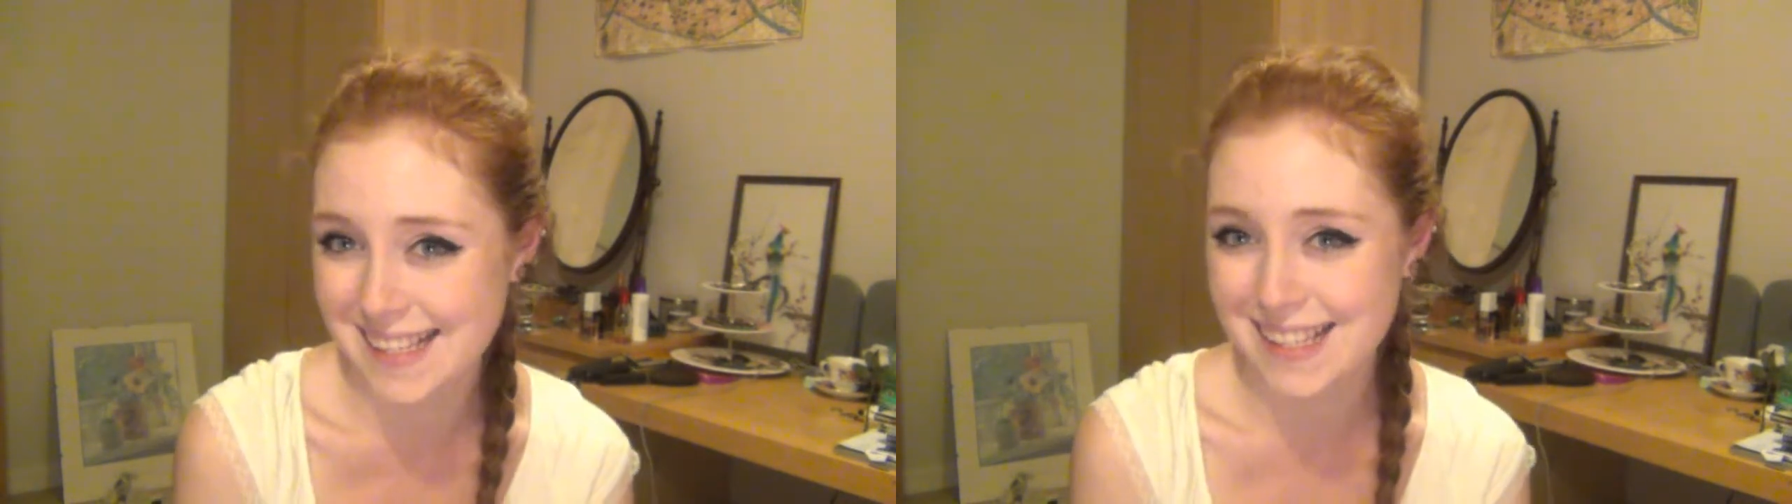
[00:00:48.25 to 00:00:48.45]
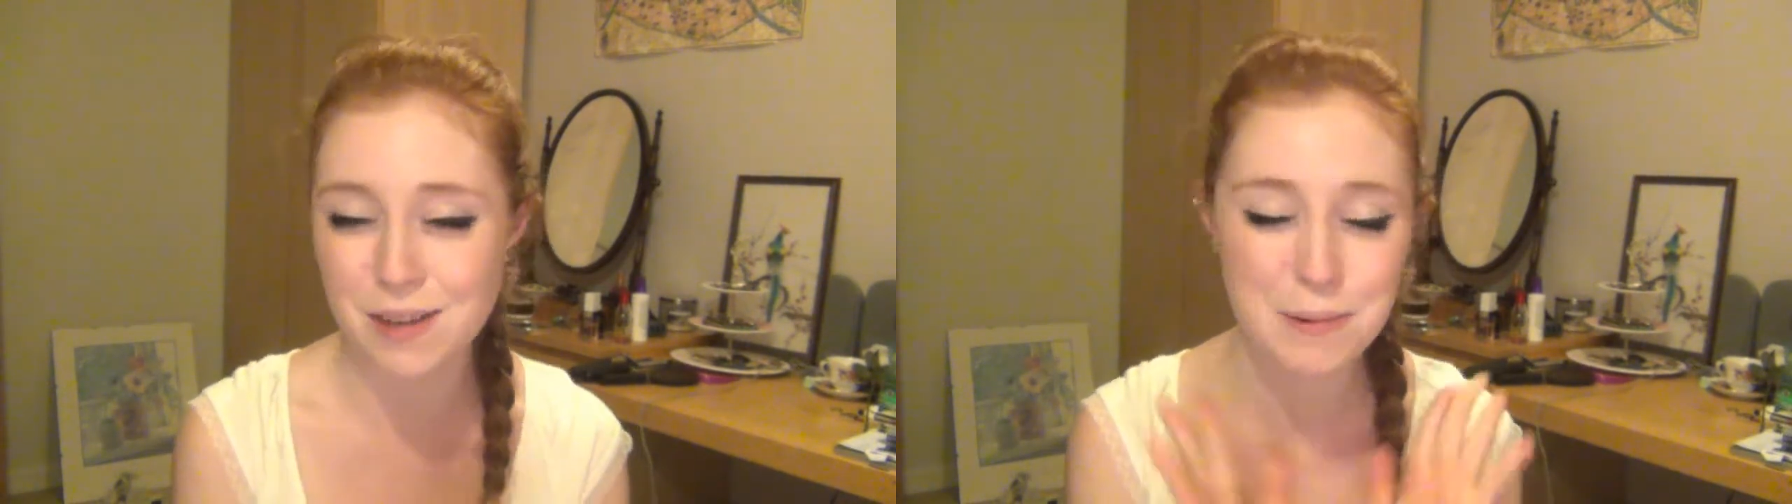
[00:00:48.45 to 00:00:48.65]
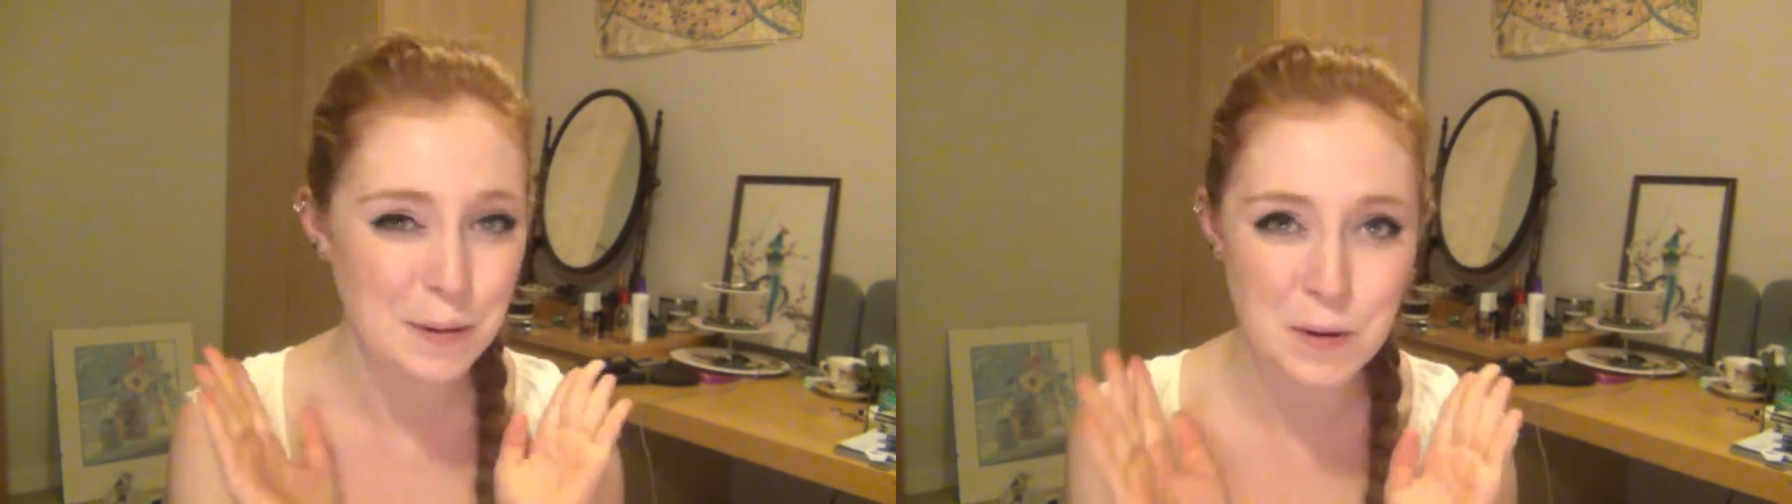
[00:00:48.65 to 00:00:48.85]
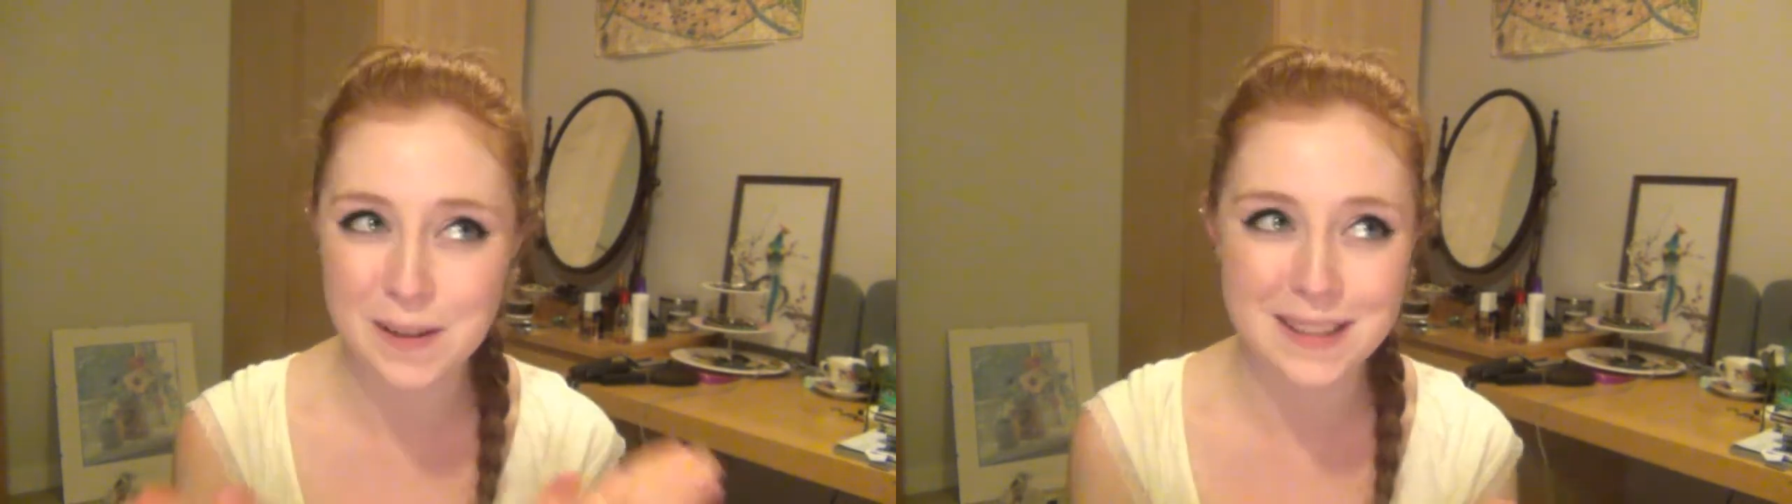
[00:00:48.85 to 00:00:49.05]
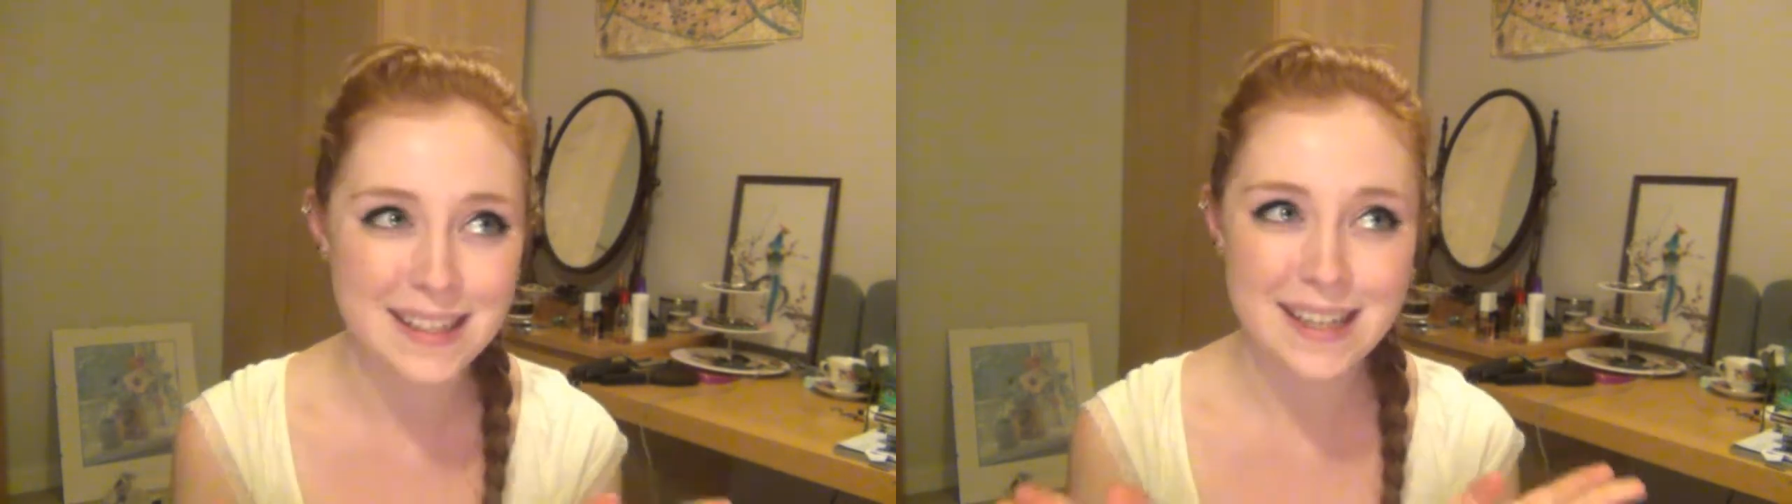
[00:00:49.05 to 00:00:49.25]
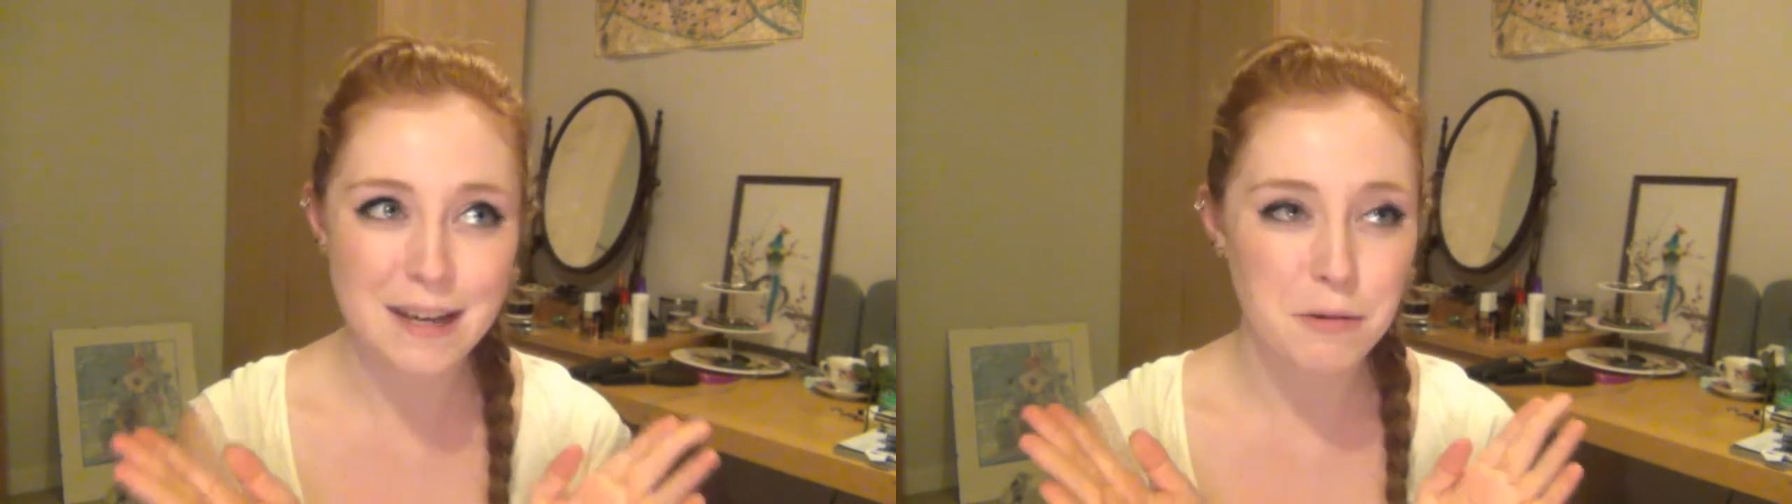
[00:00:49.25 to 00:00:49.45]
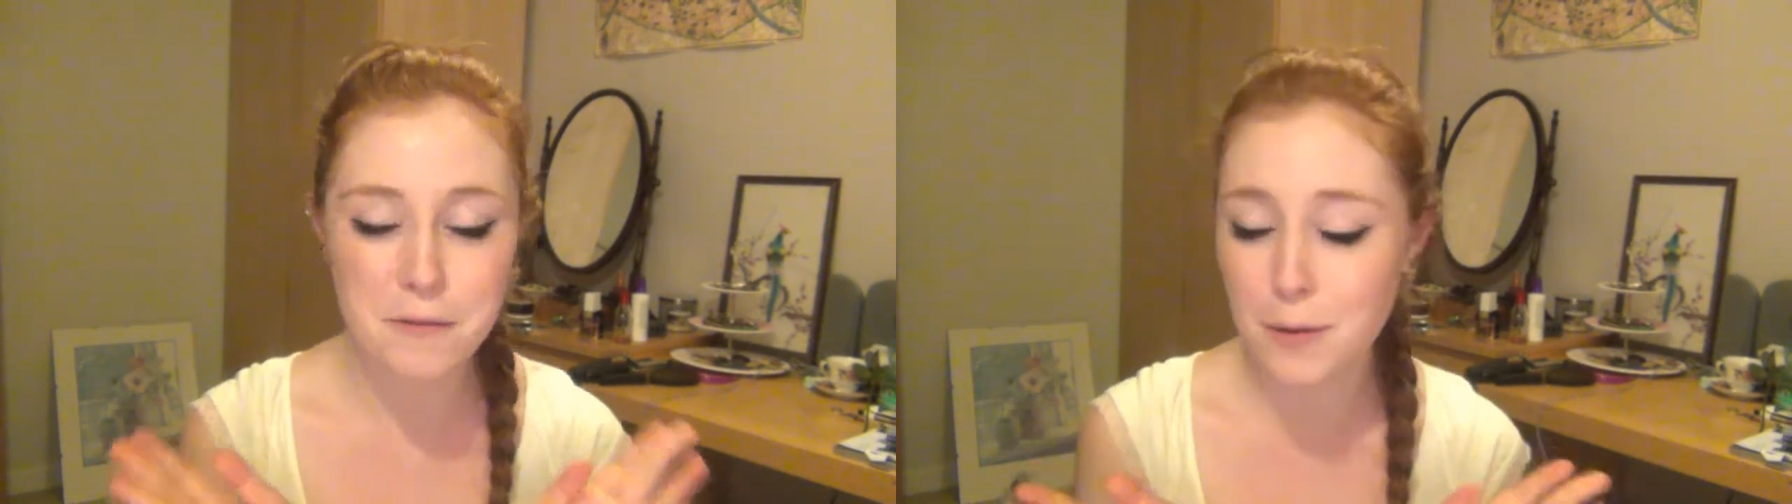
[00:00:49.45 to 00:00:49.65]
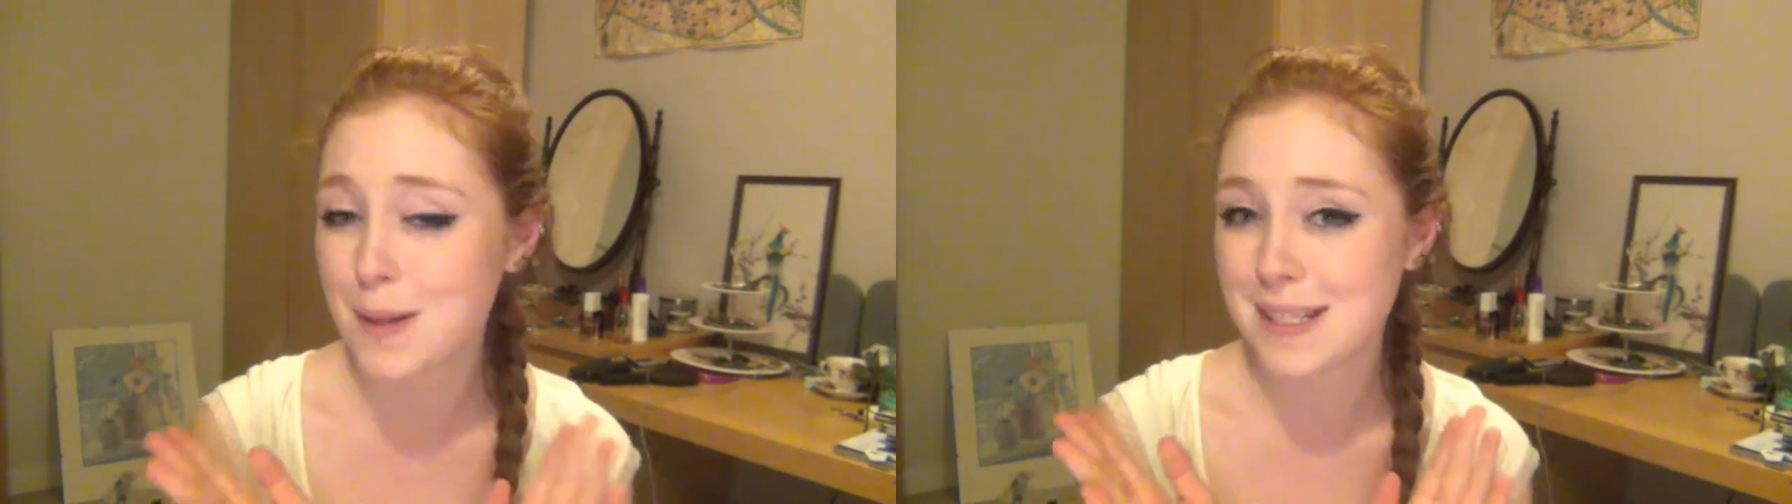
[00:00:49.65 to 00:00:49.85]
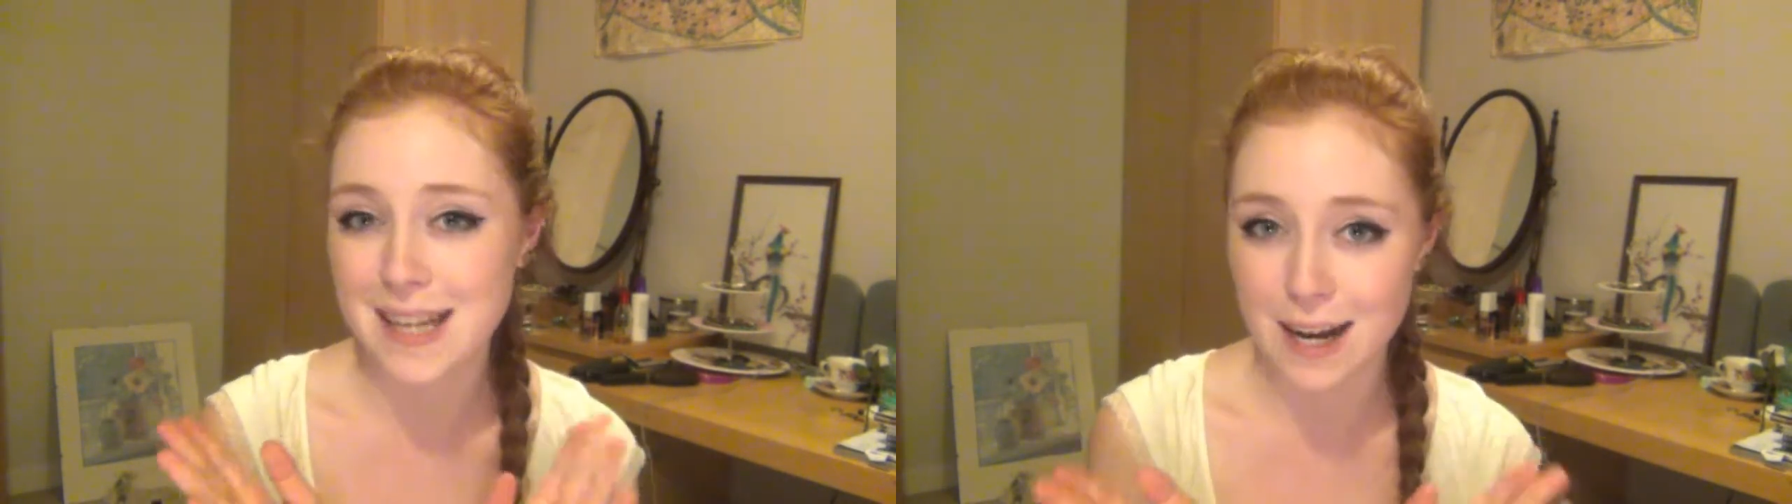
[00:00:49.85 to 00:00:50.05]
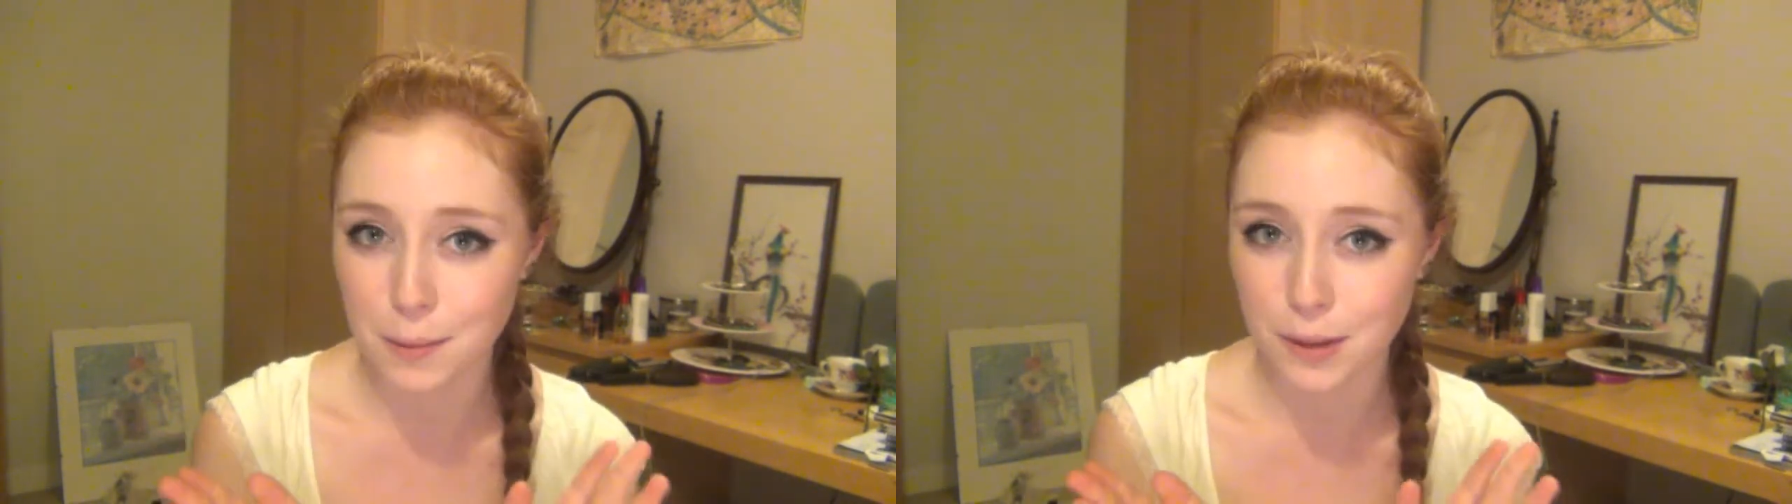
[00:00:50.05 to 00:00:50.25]
So we've all been
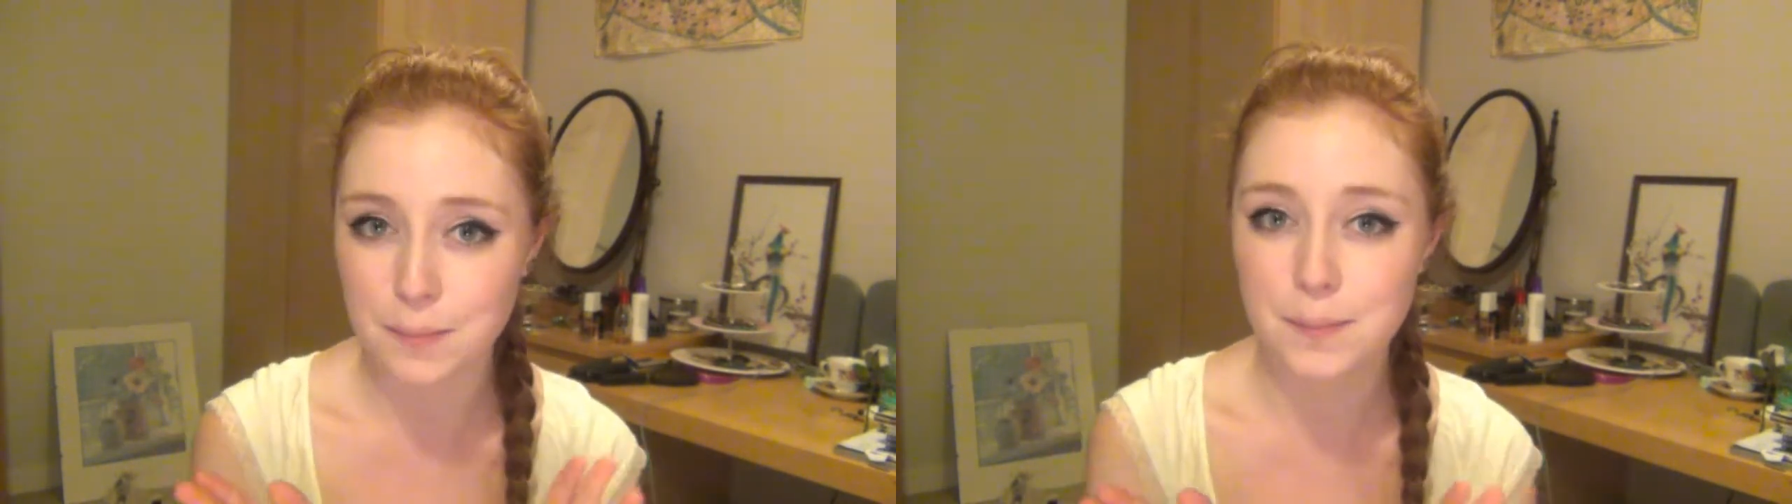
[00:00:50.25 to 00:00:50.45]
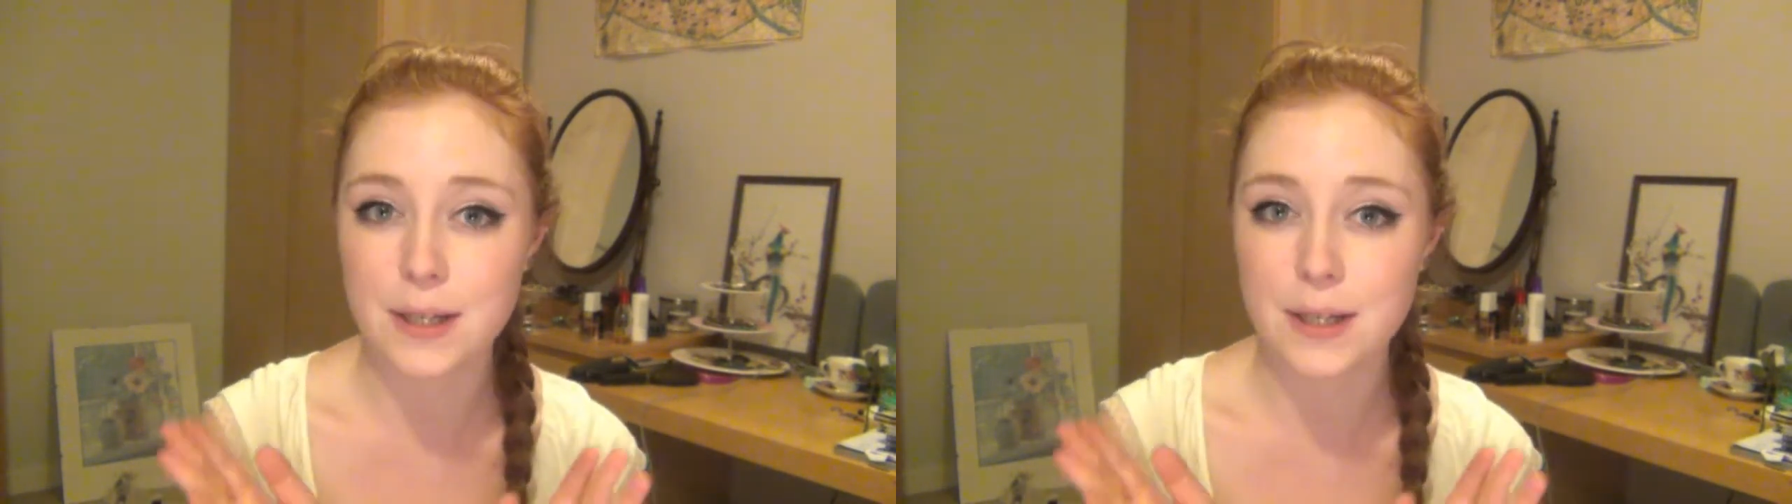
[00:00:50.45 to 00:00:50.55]
terrible,